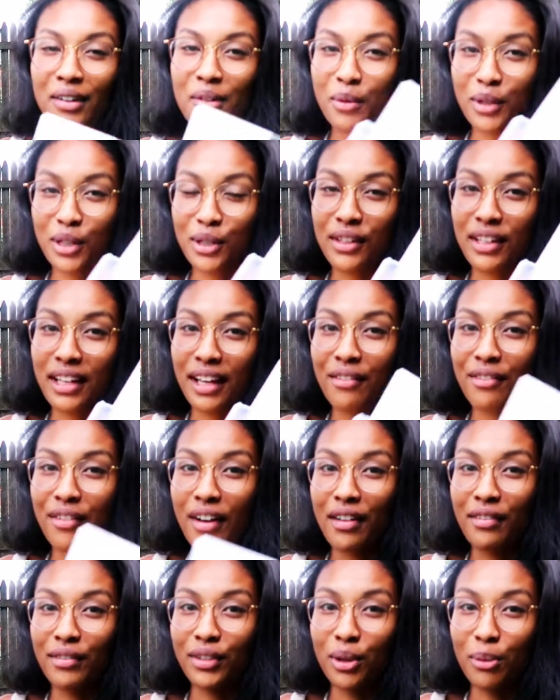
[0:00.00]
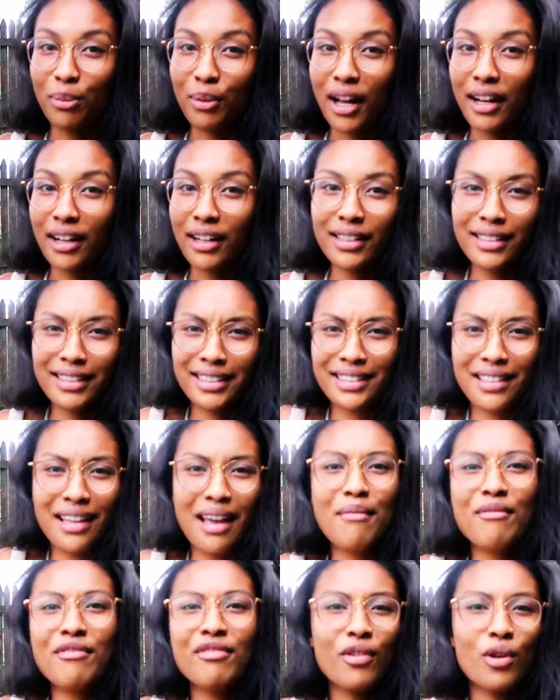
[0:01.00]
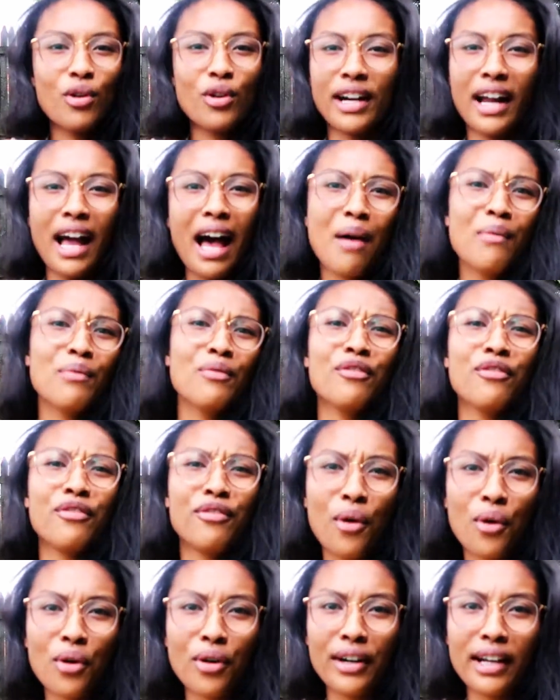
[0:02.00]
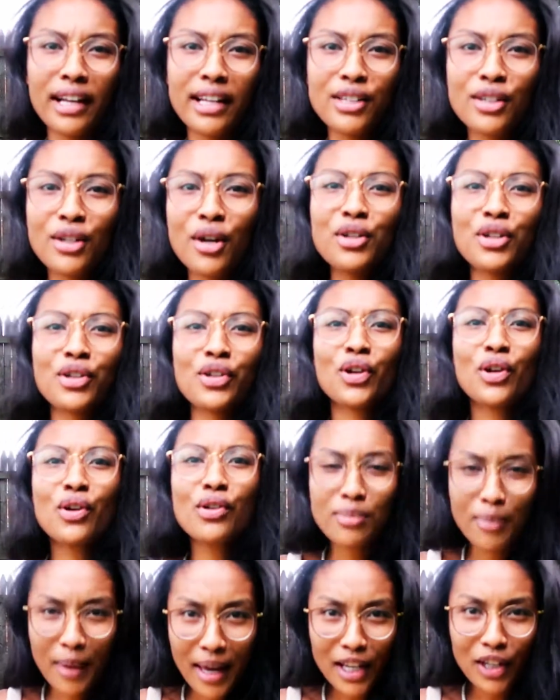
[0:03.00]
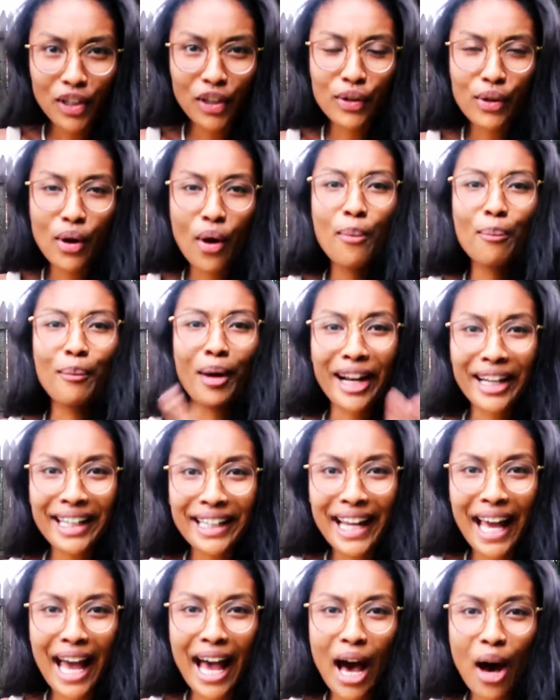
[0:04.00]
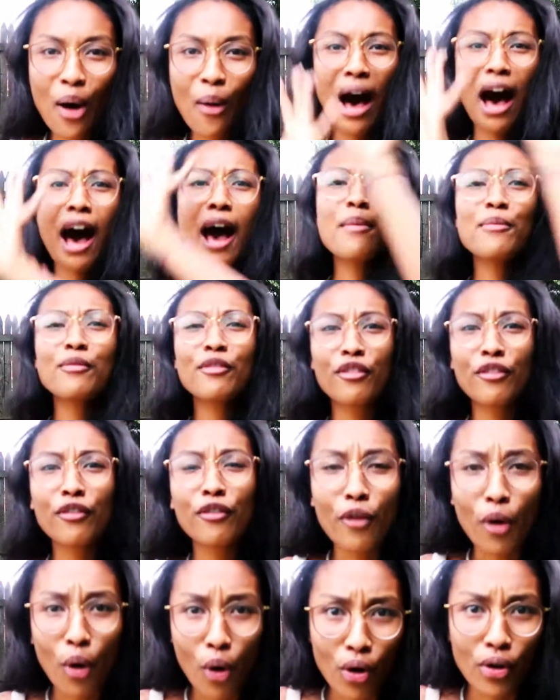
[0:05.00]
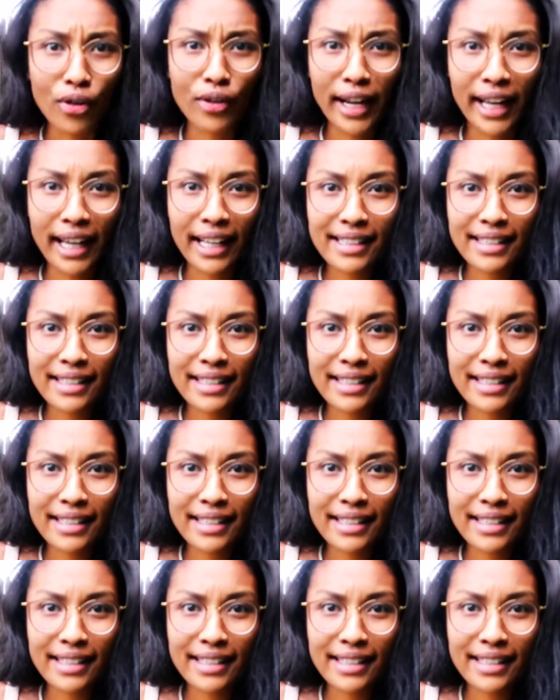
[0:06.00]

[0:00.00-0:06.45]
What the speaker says: When you can get 5 little products, I'm for it. I'm for it. You know, your girl's making her own money now. I'm for it.